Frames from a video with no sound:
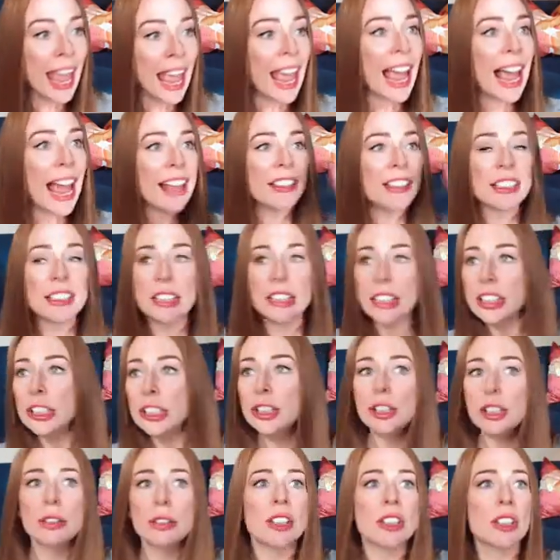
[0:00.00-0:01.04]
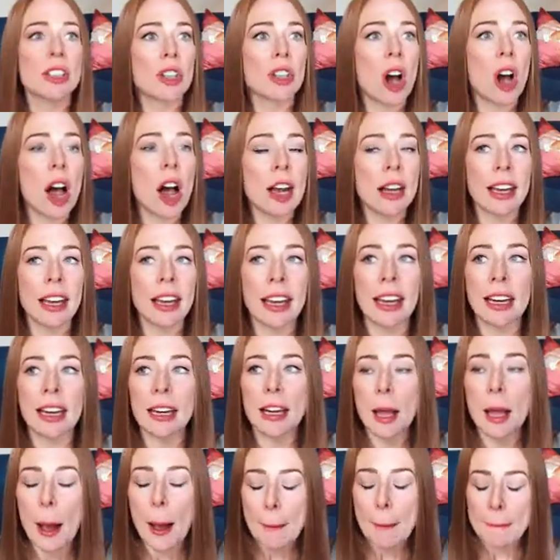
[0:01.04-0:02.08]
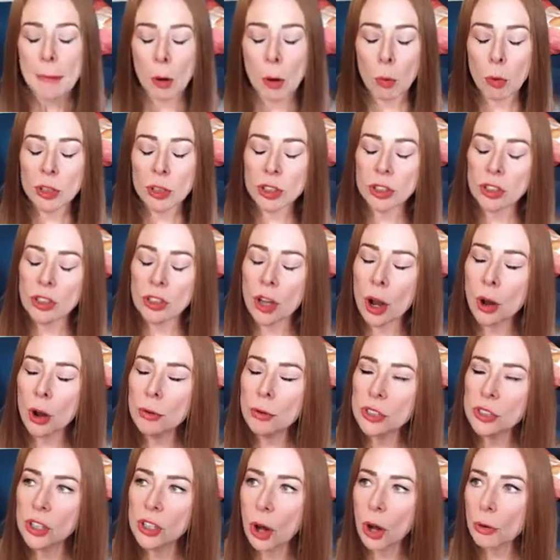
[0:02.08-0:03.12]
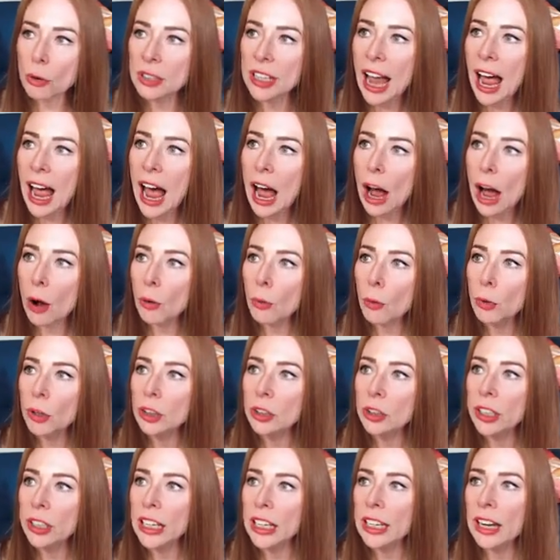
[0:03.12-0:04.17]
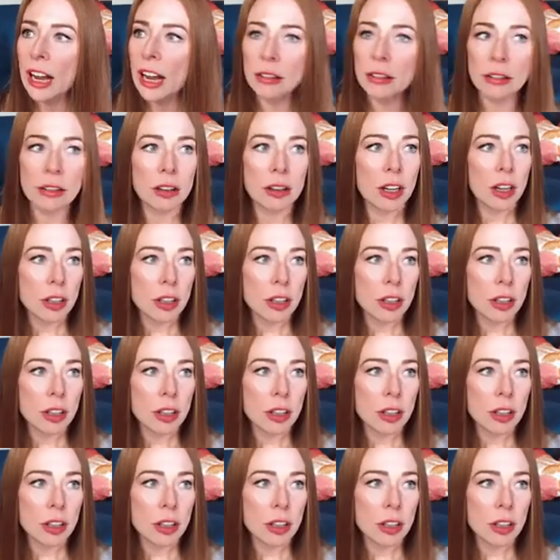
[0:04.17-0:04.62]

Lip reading: and the teacher is talking, but we're so zoned out, we're looking out